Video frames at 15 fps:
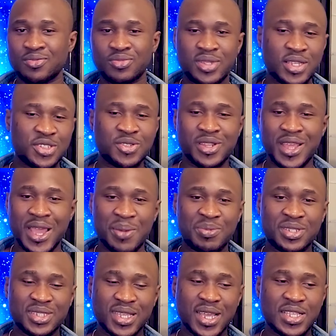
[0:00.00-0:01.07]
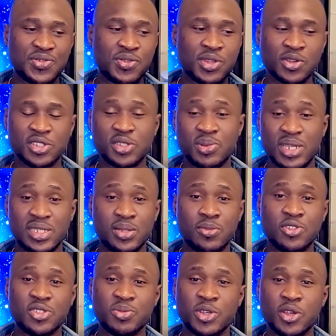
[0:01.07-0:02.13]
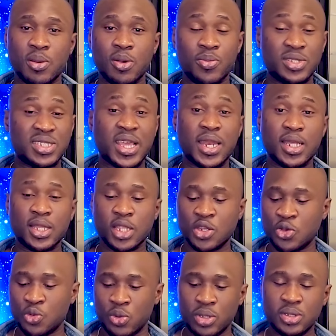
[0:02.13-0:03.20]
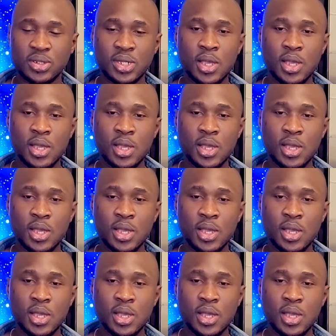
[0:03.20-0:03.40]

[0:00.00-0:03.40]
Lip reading: thanks to the app, this guy is fully customizable to become almost anything you want.